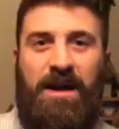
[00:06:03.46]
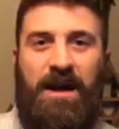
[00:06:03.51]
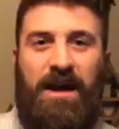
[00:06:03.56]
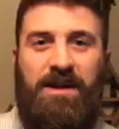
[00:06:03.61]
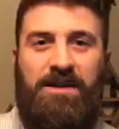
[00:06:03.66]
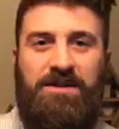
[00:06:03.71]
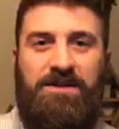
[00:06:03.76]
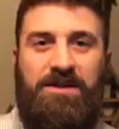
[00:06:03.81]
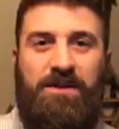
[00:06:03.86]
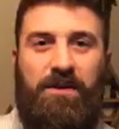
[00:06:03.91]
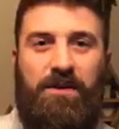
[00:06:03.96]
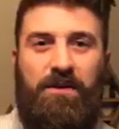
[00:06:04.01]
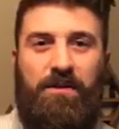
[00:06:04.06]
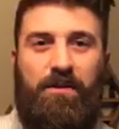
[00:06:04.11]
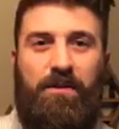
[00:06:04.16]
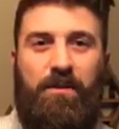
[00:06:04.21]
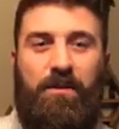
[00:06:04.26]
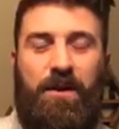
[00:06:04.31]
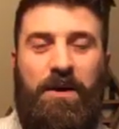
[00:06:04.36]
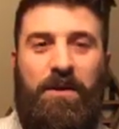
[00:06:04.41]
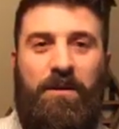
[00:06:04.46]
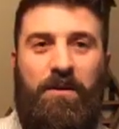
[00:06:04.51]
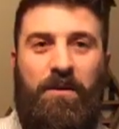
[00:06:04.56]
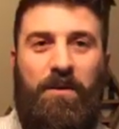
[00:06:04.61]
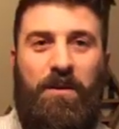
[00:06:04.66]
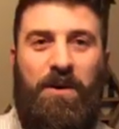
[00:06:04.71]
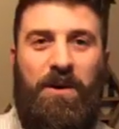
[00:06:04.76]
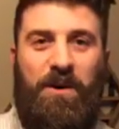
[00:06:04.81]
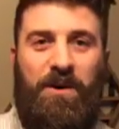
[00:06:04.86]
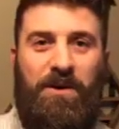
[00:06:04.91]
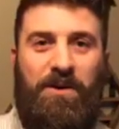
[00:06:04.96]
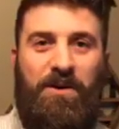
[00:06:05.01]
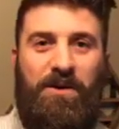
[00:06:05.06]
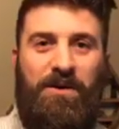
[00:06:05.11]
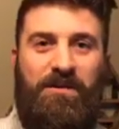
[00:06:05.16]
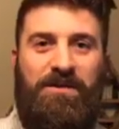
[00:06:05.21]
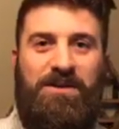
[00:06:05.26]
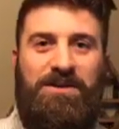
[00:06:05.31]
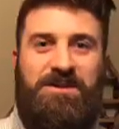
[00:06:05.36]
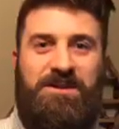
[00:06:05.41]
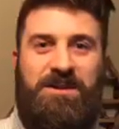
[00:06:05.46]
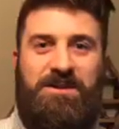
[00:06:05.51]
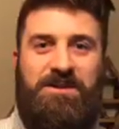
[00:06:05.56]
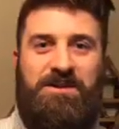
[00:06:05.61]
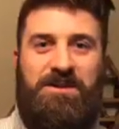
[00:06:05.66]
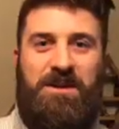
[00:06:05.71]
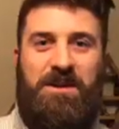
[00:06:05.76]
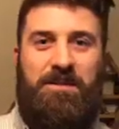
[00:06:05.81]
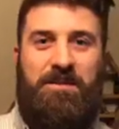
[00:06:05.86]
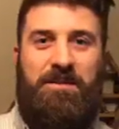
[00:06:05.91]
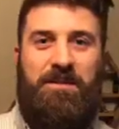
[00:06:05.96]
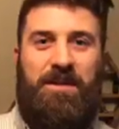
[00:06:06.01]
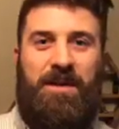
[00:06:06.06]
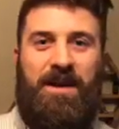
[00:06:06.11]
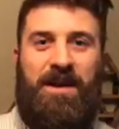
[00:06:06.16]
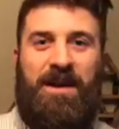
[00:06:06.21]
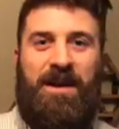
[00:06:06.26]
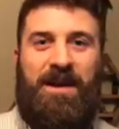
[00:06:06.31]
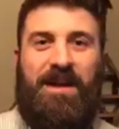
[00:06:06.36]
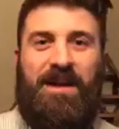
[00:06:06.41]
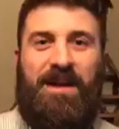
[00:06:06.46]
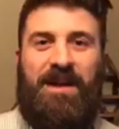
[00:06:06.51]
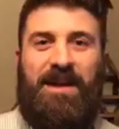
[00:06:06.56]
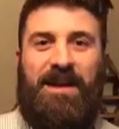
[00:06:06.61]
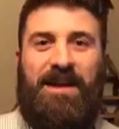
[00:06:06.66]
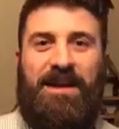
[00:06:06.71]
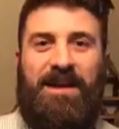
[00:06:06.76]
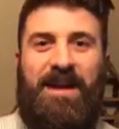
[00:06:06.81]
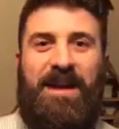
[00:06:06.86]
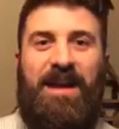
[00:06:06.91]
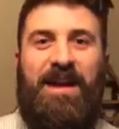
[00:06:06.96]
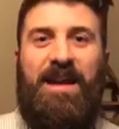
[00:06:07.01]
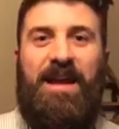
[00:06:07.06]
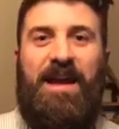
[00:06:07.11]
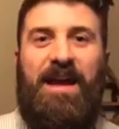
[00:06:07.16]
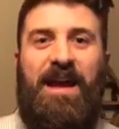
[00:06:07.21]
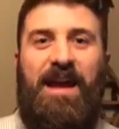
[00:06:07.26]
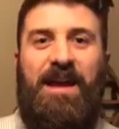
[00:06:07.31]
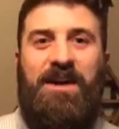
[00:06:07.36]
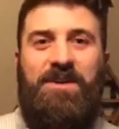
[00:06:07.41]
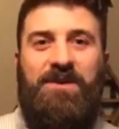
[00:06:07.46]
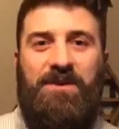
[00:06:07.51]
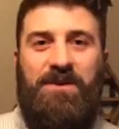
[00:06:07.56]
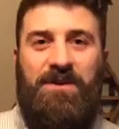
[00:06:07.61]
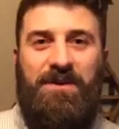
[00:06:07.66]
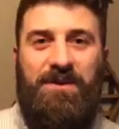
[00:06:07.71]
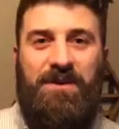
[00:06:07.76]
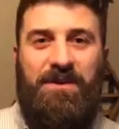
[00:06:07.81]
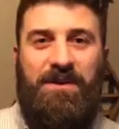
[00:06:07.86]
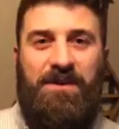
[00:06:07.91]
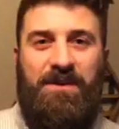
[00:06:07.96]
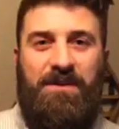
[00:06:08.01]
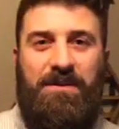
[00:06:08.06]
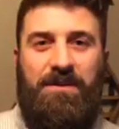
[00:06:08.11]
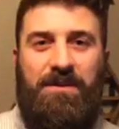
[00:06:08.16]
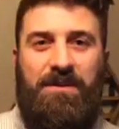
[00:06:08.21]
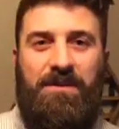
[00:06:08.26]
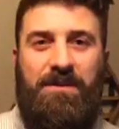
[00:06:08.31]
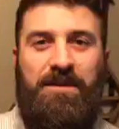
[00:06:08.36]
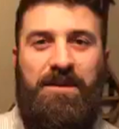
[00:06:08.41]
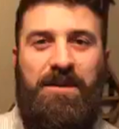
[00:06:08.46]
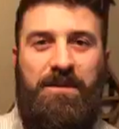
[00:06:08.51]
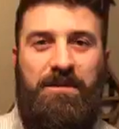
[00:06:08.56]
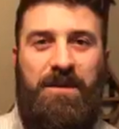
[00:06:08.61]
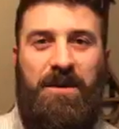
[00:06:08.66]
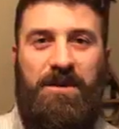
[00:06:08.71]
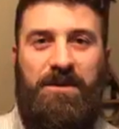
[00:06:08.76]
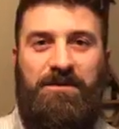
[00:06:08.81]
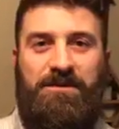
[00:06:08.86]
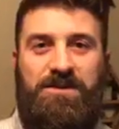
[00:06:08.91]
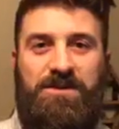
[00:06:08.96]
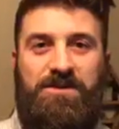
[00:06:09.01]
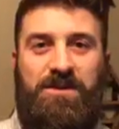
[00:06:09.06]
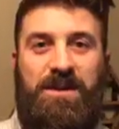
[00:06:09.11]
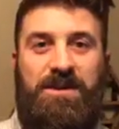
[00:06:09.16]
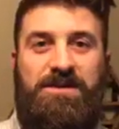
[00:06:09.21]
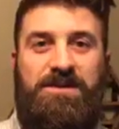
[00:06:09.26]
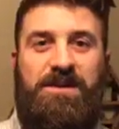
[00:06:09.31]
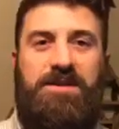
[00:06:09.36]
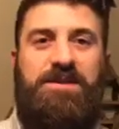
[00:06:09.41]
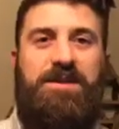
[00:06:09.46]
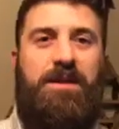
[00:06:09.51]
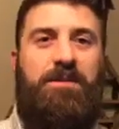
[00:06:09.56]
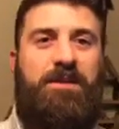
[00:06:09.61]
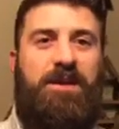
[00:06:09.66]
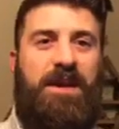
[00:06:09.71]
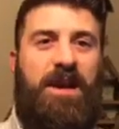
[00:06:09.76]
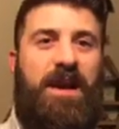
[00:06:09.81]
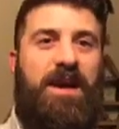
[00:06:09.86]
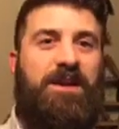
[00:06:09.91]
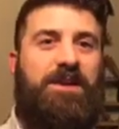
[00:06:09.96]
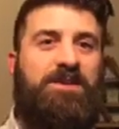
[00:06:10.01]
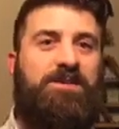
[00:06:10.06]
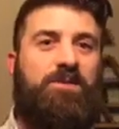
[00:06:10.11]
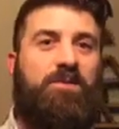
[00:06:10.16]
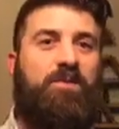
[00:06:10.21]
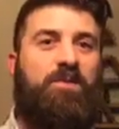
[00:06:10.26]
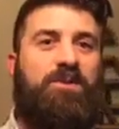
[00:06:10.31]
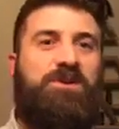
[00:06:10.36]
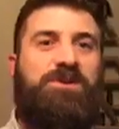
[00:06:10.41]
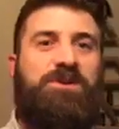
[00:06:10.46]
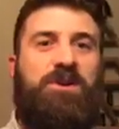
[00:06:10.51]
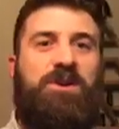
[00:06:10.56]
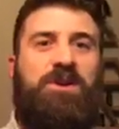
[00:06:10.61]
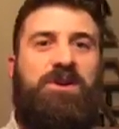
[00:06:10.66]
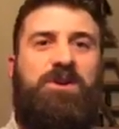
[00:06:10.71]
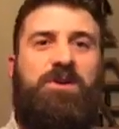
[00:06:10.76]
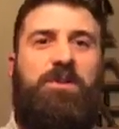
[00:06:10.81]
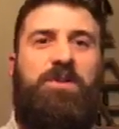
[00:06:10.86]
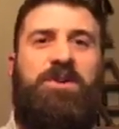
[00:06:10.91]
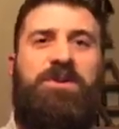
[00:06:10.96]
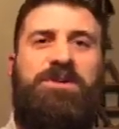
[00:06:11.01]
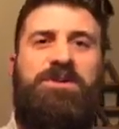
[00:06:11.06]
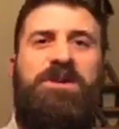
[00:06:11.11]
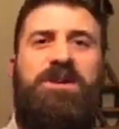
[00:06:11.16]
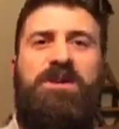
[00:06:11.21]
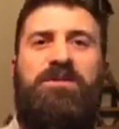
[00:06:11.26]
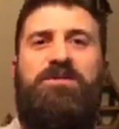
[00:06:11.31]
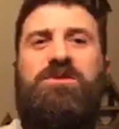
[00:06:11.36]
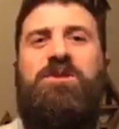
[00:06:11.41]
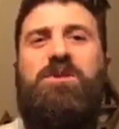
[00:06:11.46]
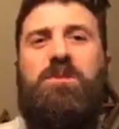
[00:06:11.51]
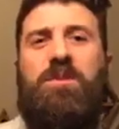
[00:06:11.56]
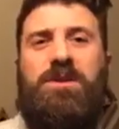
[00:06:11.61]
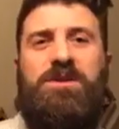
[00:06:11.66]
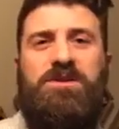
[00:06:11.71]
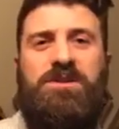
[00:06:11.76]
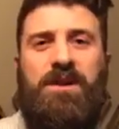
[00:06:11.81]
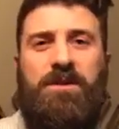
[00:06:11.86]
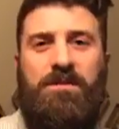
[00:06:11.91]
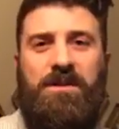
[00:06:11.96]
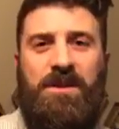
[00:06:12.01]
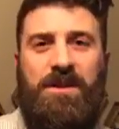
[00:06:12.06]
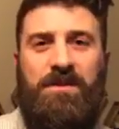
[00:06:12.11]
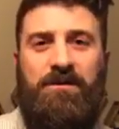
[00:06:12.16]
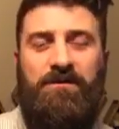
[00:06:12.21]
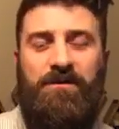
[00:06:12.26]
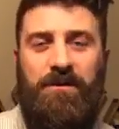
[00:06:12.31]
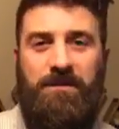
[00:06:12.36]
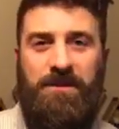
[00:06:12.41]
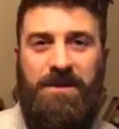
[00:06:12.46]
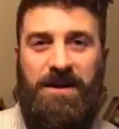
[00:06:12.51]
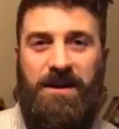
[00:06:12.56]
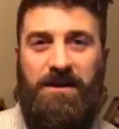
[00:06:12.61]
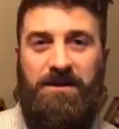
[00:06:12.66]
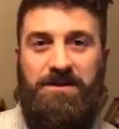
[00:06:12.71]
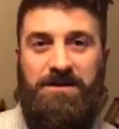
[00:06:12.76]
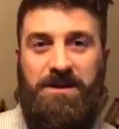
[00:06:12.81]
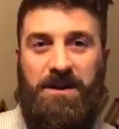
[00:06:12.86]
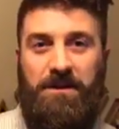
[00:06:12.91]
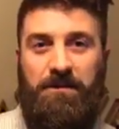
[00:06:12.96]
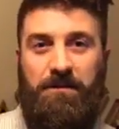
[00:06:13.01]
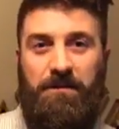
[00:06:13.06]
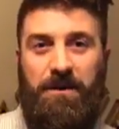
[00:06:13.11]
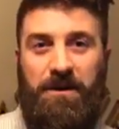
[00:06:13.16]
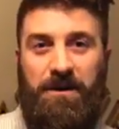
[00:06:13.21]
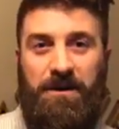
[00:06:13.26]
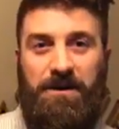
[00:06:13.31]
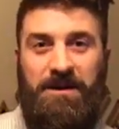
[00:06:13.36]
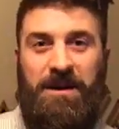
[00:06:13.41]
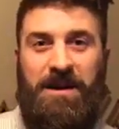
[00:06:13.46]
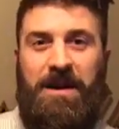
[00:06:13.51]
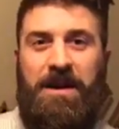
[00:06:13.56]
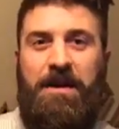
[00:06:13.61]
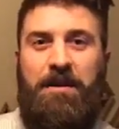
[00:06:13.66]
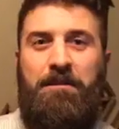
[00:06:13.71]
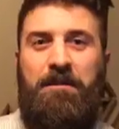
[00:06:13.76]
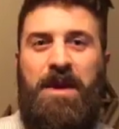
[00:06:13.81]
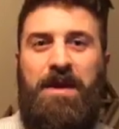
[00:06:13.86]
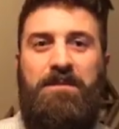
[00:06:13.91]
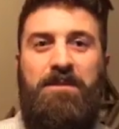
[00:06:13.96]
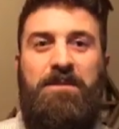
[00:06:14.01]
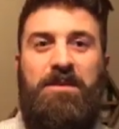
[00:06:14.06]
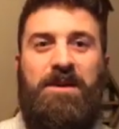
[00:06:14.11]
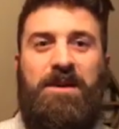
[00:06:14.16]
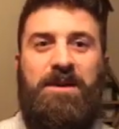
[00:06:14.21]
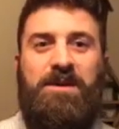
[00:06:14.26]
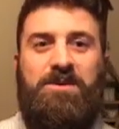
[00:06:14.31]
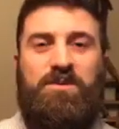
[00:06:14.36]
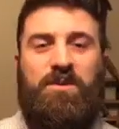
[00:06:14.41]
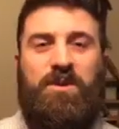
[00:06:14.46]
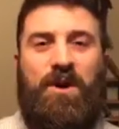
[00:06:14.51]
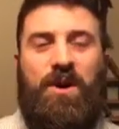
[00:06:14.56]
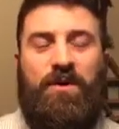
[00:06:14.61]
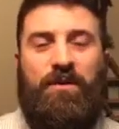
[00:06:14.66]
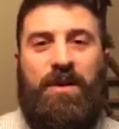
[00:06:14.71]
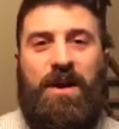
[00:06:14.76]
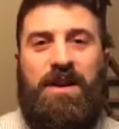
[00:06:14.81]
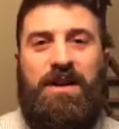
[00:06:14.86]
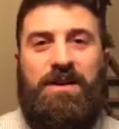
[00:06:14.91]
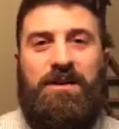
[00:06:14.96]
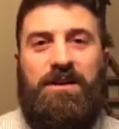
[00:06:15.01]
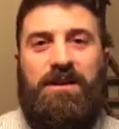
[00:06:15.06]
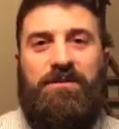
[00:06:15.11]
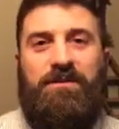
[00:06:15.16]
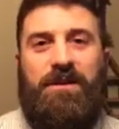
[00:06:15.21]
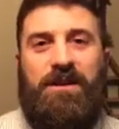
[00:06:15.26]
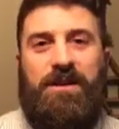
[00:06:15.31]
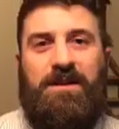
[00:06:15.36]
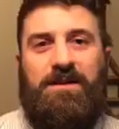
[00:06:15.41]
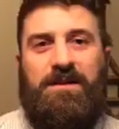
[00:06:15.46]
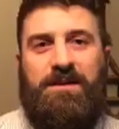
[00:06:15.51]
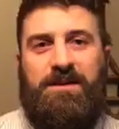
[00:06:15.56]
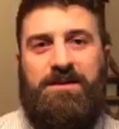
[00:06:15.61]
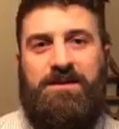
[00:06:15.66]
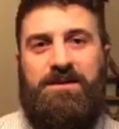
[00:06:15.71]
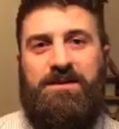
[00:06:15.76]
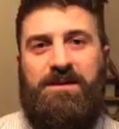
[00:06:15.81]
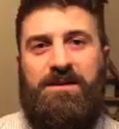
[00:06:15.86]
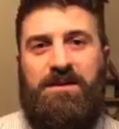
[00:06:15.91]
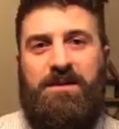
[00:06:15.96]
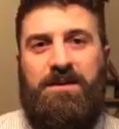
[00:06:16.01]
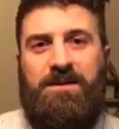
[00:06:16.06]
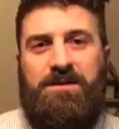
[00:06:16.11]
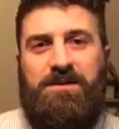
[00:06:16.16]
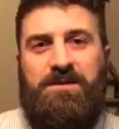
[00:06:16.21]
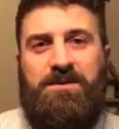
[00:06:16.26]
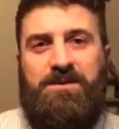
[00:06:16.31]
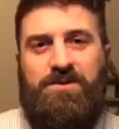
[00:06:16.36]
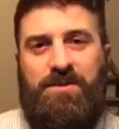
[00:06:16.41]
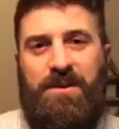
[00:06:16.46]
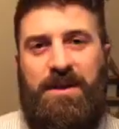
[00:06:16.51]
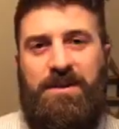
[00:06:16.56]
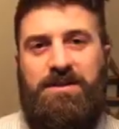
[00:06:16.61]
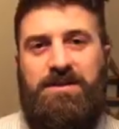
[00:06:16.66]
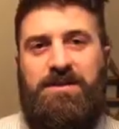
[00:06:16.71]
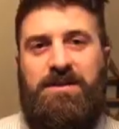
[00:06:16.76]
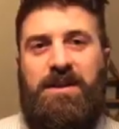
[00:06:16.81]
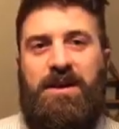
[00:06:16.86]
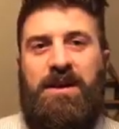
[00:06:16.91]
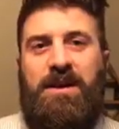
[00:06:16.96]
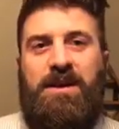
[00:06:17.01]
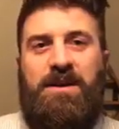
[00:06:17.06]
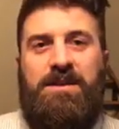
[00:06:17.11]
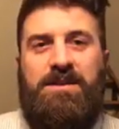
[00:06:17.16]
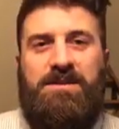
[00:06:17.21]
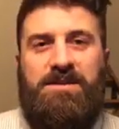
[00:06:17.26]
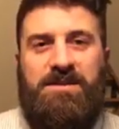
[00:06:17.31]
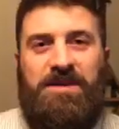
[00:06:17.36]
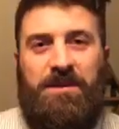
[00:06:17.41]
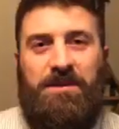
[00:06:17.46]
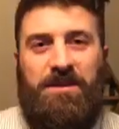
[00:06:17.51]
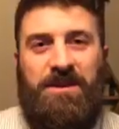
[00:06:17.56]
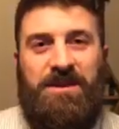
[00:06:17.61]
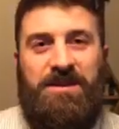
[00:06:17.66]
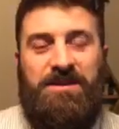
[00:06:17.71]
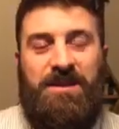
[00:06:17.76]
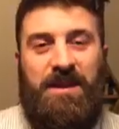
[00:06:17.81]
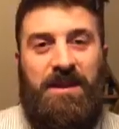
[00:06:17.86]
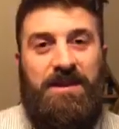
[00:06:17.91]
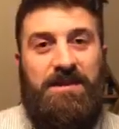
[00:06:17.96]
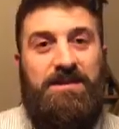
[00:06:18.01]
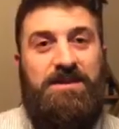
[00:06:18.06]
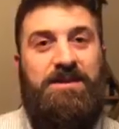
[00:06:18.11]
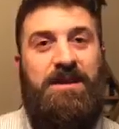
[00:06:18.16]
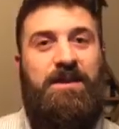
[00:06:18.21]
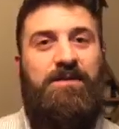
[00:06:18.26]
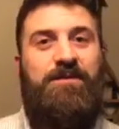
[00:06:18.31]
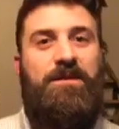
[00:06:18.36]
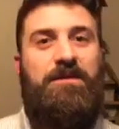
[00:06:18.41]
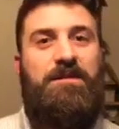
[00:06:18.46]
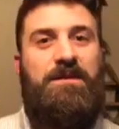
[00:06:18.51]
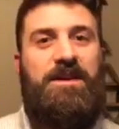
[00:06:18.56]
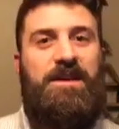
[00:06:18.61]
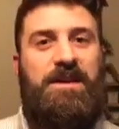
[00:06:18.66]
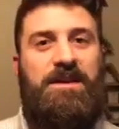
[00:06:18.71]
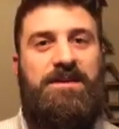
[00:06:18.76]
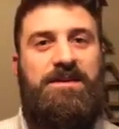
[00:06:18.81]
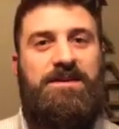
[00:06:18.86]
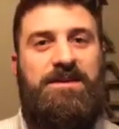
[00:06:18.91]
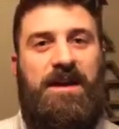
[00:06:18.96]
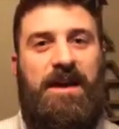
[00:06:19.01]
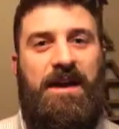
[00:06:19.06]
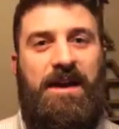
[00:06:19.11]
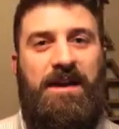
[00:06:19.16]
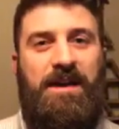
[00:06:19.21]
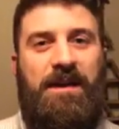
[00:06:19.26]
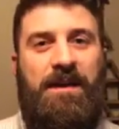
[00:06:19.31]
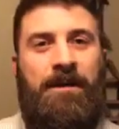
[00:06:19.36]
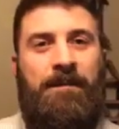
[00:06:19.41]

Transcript: And so when our nervous system can't handle the amount of stress that's coming at us, when we're starting to perceive too much coming in from the outside world, maybe because we're already living in this stressed, subluxated state from the inside,